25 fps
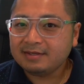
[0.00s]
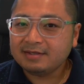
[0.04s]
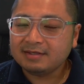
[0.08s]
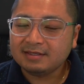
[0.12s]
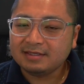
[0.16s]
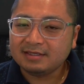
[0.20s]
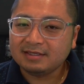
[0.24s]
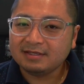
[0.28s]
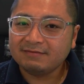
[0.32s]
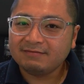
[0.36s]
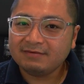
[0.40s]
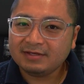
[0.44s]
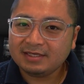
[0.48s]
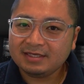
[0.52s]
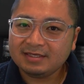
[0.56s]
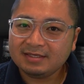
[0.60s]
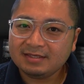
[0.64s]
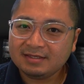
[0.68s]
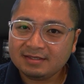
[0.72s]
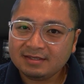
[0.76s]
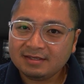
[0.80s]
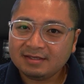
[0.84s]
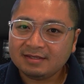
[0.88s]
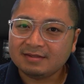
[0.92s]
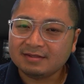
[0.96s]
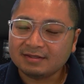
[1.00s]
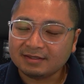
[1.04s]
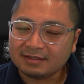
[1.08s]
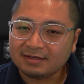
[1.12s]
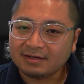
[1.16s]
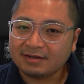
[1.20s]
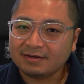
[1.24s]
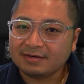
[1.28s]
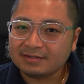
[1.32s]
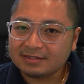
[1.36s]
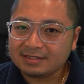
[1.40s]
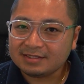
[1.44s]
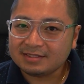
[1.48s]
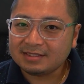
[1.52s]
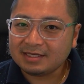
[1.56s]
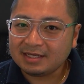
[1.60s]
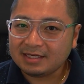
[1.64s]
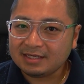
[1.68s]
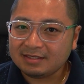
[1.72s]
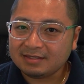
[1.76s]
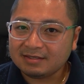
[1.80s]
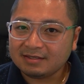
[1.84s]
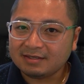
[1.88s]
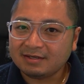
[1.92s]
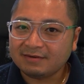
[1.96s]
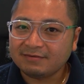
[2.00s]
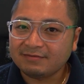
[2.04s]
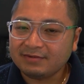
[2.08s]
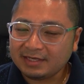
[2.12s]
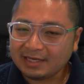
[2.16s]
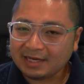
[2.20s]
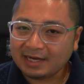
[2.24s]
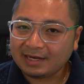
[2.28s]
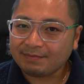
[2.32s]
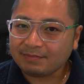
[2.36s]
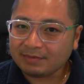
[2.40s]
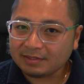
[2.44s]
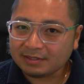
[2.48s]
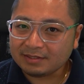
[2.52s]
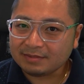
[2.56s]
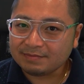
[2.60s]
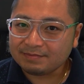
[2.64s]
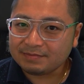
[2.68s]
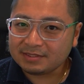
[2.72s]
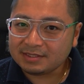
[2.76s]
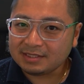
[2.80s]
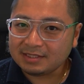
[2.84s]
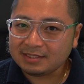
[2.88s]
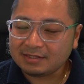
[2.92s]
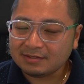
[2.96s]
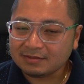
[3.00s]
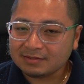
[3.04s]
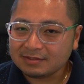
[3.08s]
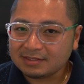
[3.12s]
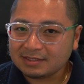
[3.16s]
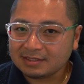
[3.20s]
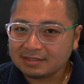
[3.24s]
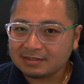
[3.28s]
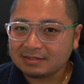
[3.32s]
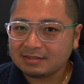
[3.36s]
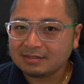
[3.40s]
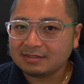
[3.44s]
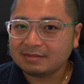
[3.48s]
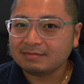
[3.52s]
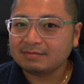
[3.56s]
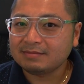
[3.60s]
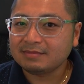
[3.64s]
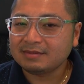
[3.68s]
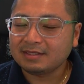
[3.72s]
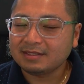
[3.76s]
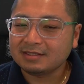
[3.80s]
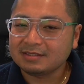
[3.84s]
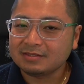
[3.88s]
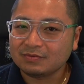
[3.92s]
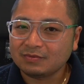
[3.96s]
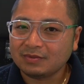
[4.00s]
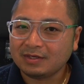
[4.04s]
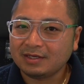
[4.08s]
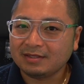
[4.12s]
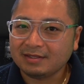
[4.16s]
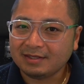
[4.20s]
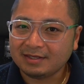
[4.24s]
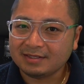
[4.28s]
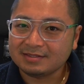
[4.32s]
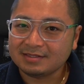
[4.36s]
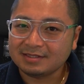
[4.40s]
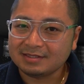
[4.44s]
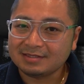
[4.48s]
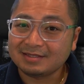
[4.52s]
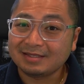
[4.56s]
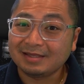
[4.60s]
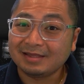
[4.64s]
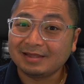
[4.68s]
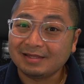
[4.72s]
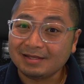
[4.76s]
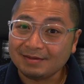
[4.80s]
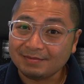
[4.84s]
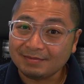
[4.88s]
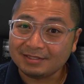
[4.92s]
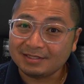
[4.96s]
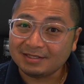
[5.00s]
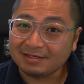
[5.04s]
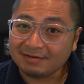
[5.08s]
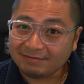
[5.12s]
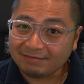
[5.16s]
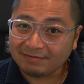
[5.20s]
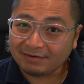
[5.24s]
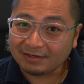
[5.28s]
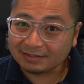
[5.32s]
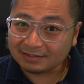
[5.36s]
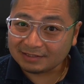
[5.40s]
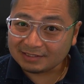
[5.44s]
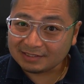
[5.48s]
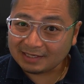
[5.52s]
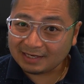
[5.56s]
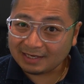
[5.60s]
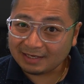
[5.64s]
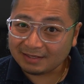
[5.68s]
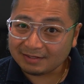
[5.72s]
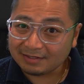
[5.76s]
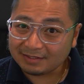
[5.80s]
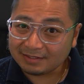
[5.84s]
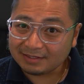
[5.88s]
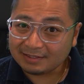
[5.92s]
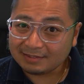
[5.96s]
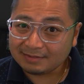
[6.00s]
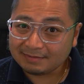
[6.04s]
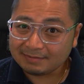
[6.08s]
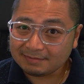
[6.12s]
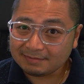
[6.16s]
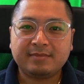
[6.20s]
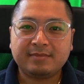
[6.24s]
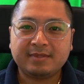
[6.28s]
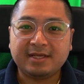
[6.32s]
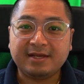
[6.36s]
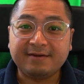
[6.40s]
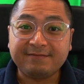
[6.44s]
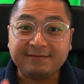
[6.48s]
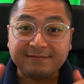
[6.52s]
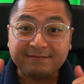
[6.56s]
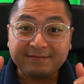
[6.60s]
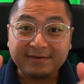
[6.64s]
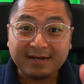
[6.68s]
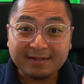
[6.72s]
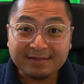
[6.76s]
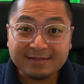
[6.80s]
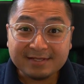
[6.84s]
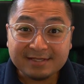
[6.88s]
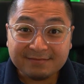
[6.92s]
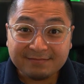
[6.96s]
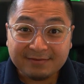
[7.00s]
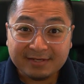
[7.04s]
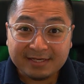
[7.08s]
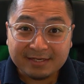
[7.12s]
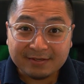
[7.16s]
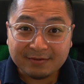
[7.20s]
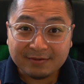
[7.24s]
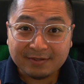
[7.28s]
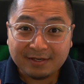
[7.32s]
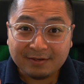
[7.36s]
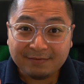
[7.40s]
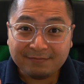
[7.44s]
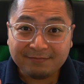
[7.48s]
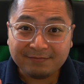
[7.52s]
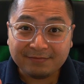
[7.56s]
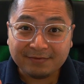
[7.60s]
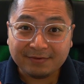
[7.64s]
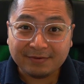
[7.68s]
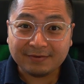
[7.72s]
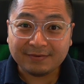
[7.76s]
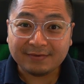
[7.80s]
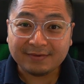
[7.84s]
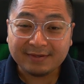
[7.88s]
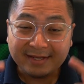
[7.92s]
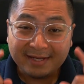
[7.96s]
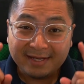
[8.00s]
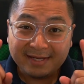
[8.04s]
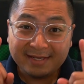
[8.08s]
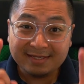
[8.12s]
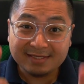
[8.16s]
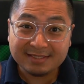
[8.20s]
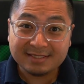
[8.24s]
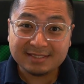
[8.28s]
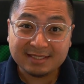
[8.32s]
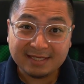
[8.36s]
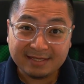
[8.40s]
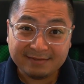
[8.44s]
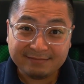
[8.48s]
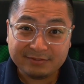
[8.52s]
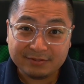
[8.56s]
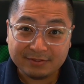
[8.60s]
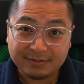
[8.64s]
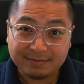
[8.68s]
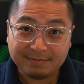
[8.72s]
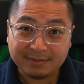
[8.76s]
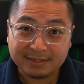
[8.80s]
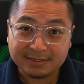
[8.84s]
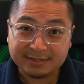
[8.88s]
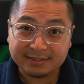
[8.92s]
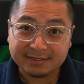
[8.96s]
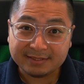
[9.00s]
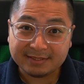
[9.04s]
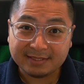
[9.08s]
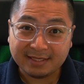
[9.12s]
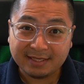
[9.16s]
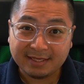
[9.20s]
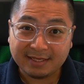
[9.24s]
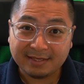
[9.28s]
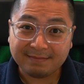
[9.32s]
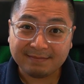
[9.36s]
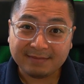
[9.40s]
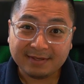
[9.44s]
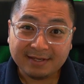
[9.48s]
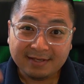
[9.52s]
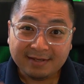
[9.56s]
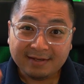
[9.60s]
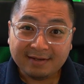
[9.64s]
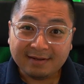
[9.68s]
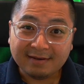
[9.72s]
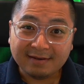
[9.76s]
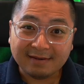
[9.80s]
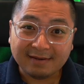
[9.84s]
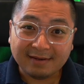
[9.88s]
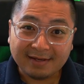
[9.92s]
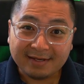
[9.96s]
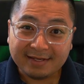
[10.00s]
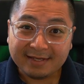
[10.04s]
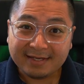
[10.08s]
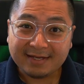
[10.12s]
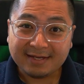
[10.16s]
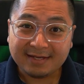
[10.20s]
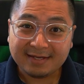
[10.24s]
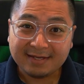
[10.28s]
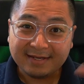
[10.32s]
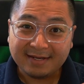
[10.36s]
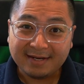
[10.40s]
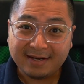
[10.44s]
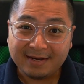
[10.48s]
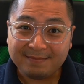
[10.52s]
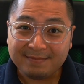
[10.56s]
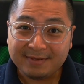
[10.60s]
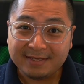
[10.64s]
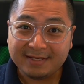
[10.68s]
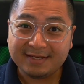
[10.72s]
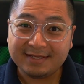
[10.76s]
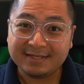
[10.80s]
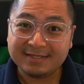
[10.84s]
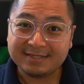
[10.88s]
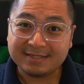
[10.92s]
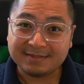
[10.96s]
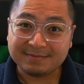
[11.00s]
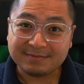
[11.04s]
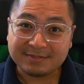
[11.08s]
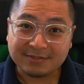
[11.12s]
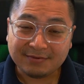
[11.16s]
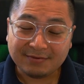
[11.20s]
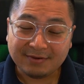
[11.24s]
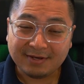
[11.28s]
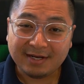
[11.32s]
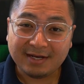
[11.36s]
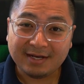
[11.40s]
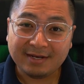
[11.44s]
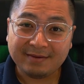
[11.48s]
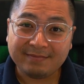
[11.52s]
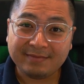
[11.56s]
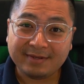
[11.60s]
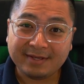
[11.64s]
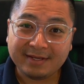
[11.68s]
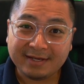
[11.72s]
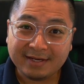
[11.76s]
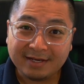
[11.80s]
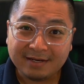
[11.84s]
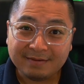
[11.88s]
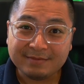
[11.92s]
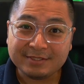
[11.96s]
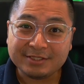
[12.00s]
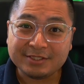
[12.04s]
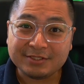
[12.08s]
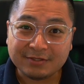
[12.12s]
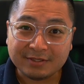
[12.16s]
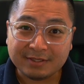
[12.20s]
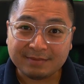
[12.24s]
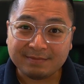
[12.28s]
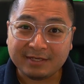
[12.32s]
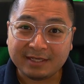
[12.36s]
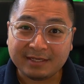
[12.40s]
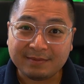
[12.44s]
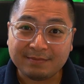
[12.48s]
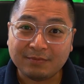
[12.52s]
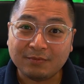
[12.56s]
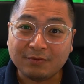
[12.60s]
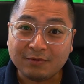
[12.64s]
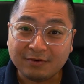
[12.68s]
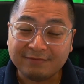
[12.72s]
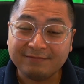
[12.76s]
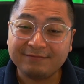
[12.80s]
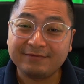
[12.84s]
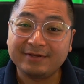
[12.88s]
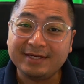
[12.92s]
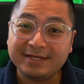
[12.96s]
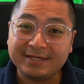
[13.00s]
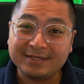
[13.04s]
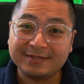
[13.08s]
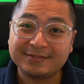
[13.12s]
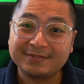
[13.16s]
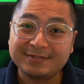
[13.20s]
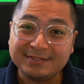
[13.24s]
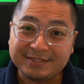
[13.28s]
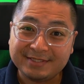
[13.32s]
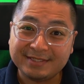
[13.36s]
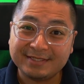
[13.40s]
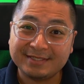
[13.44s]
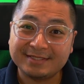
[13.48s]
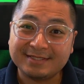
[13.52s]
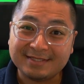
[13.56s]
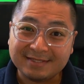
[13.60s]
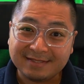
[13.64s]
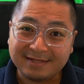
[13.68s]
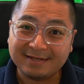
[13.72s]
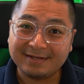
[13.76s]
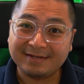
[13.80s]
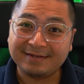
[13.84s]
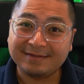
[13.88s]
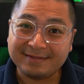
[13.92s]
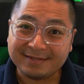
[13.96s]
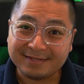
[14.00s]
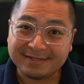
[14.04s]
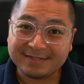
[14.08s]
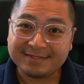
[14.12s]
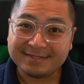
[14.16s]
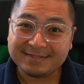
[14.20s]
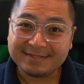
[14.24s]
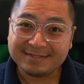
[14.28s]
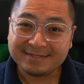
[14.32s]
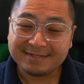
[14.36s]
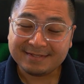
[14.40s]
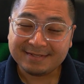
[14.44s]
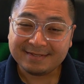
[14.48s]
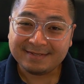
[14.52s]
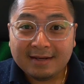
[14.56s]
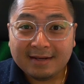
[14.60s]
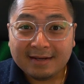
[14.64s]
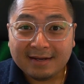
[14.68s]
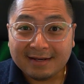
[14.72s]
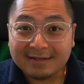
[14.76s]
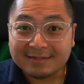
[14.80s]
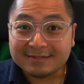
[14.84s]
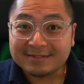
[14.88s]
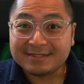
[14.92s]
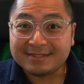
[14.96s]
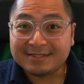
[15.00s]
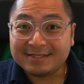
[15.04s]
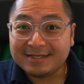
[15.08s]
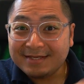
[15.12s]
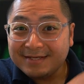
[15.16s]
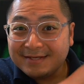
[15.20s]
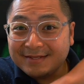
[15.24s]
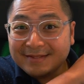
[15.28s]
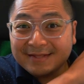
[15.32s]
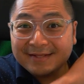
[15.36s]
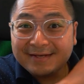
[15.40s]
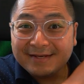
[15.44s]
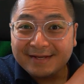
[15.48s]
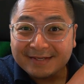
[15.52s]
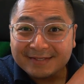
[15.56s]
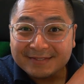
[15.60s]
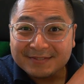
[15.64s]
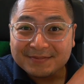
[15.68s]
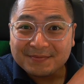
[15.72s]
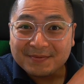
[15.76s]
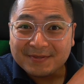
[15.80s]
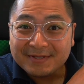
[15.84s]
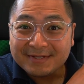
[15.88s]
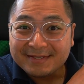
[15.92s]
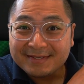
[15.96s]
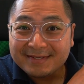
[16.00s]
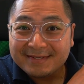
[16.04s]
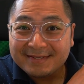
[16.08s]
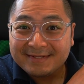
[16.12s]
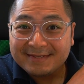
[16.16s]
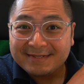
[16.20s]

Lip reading: given the current state of the app clips ecosystem as well as its limited functionality. If you found this video helpful and it saved you a bunch of time, like, comment, and subscribe, and I'll be sure to make more videos just like this. I'll see you in the next one.